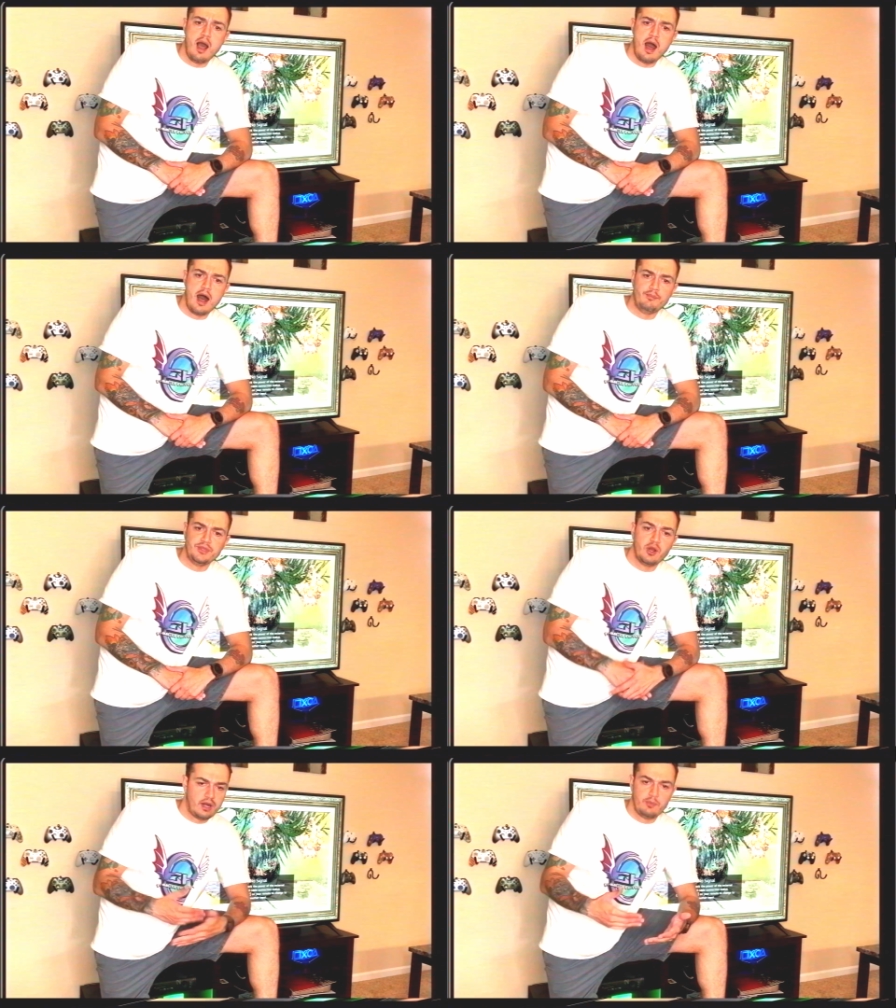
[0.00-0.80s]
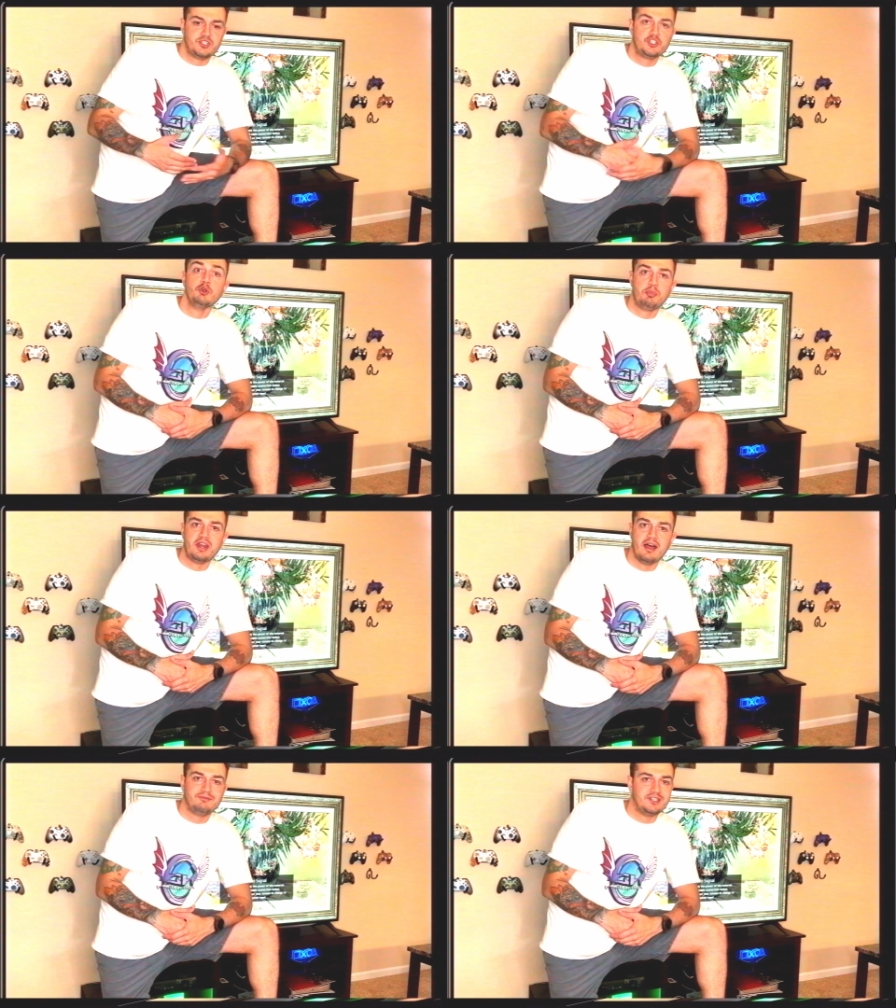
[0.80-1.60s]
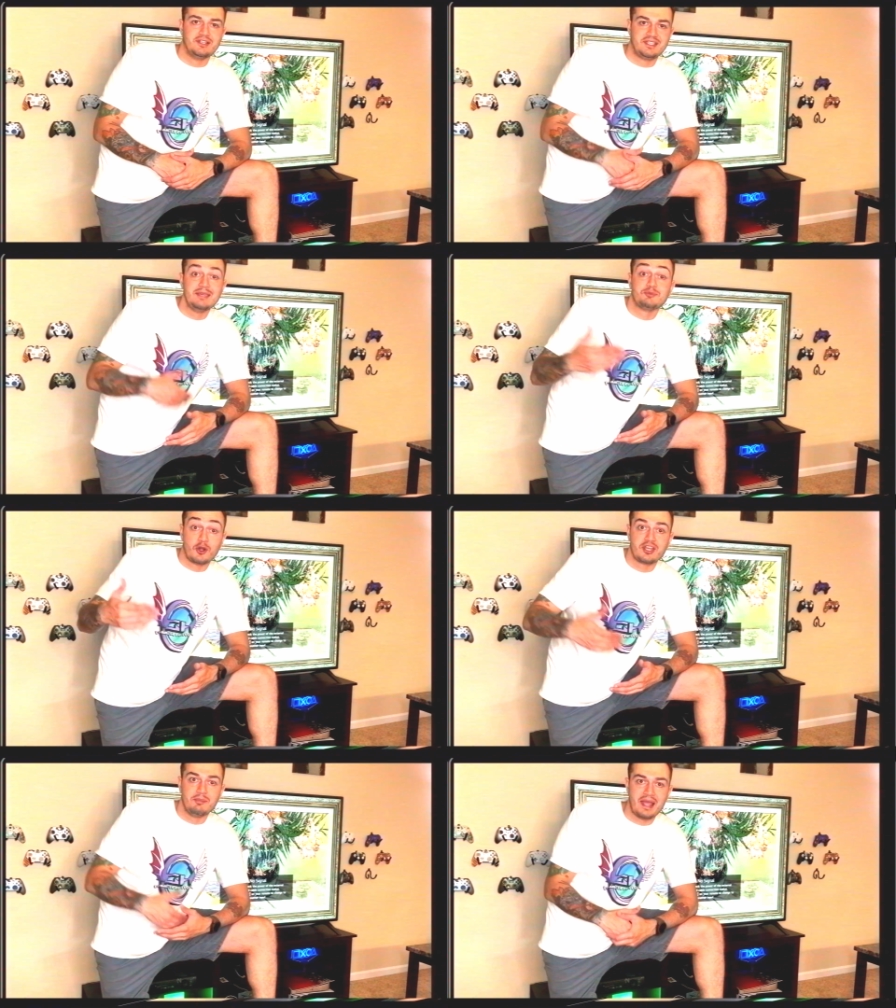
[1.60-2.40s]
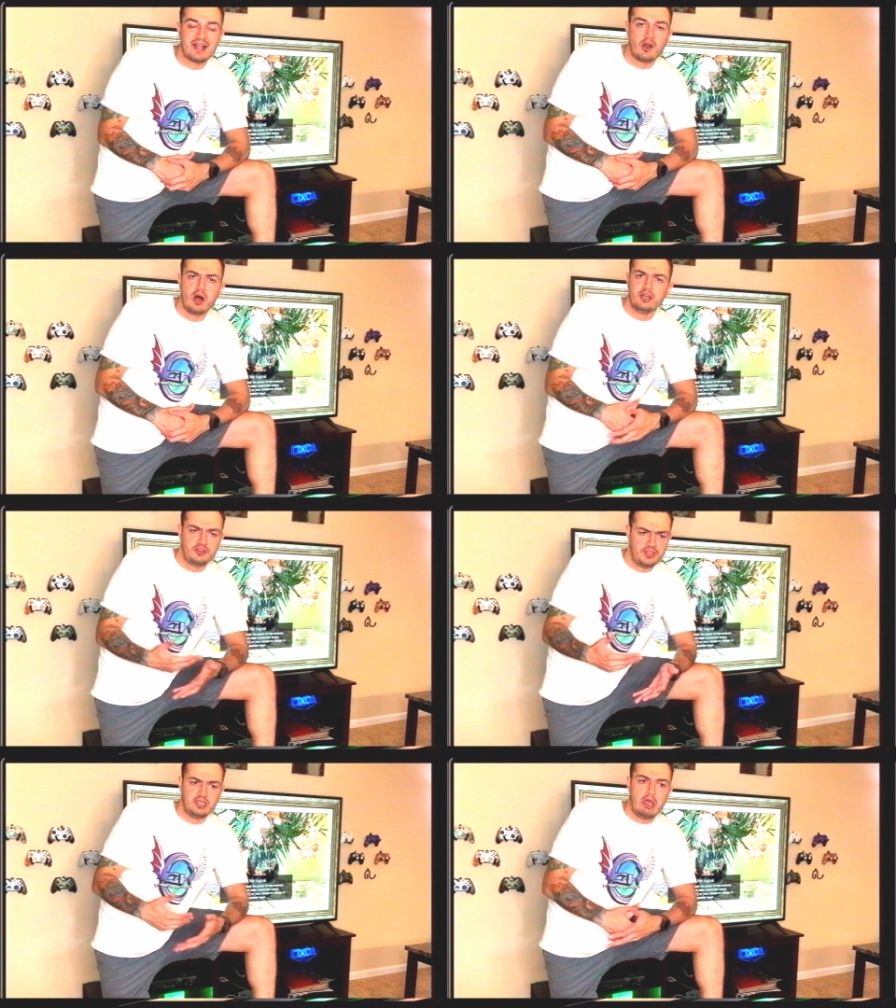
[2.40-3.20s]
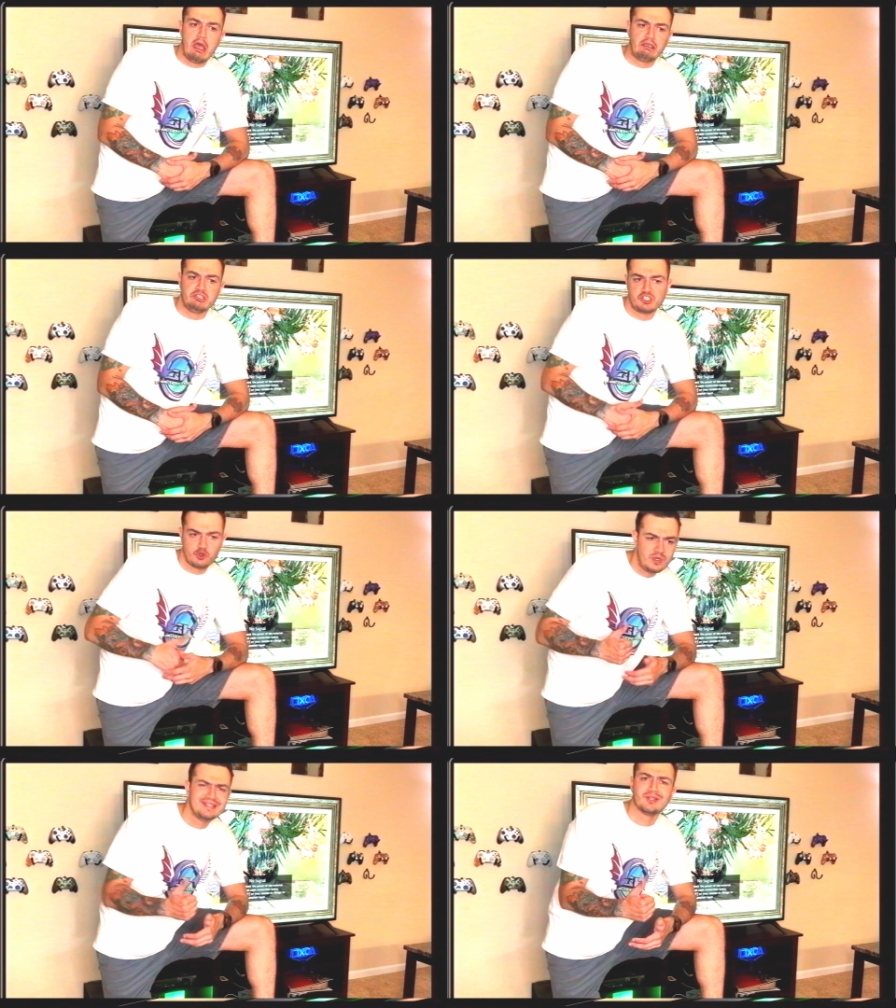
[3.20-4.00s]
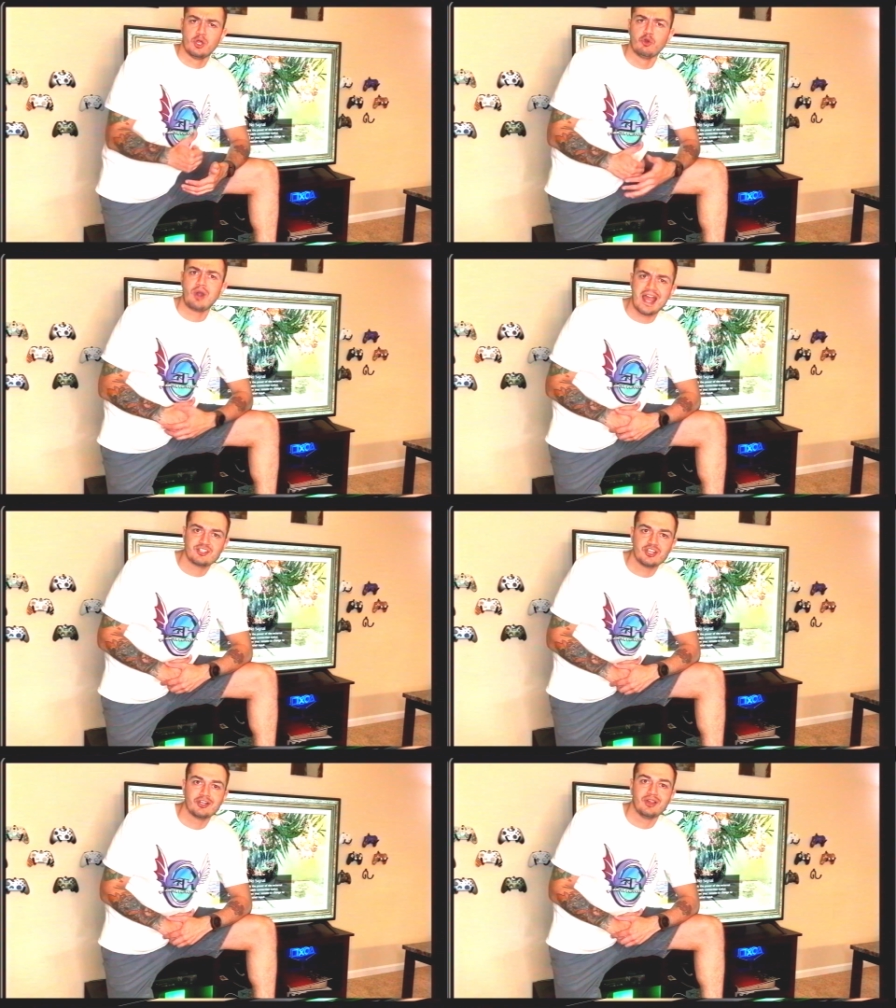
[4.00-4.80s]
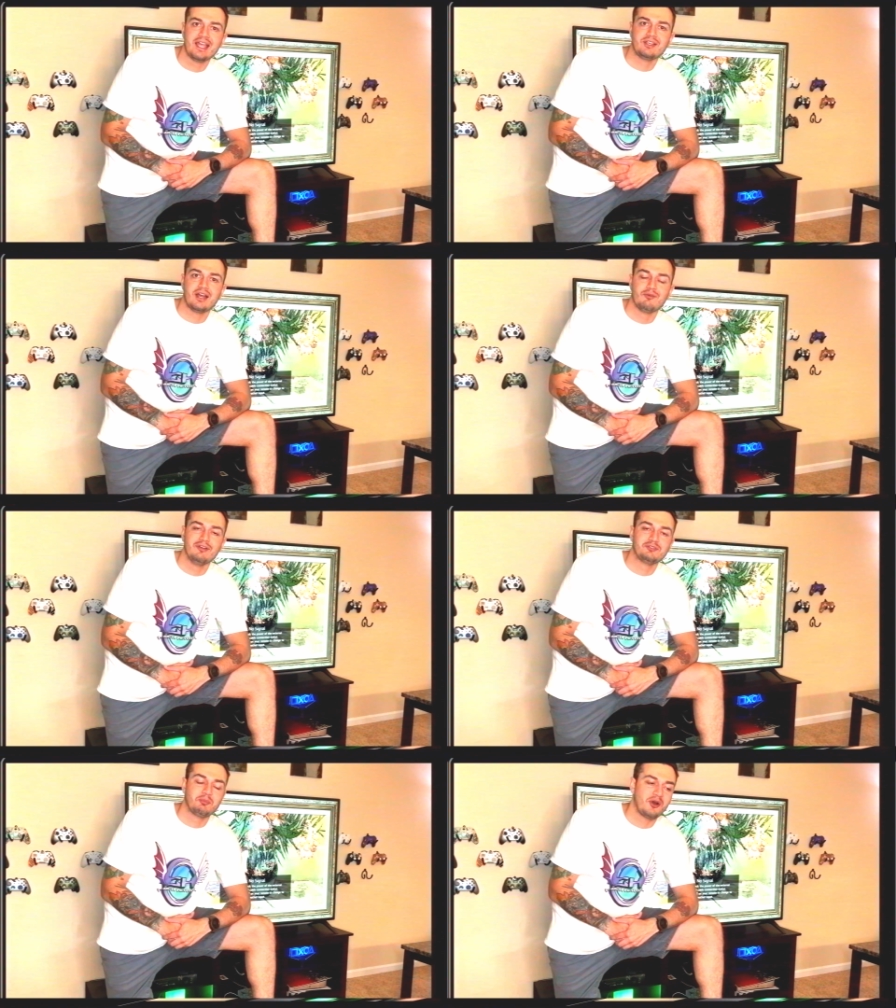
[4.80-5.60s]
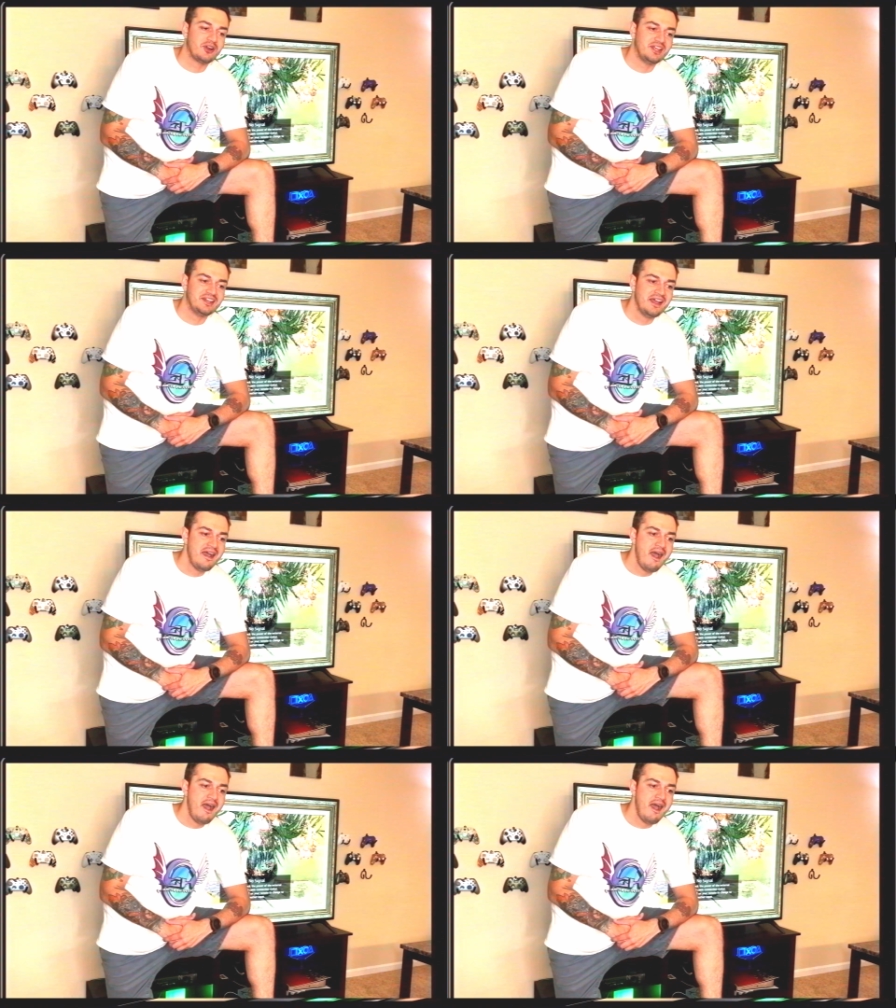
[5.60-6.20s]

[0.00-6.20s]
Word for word: Um, you know, and I was stupid enough to keep turning it back on to think uh, I can squeeze a little ratchet and clank uh, Rift Apart in.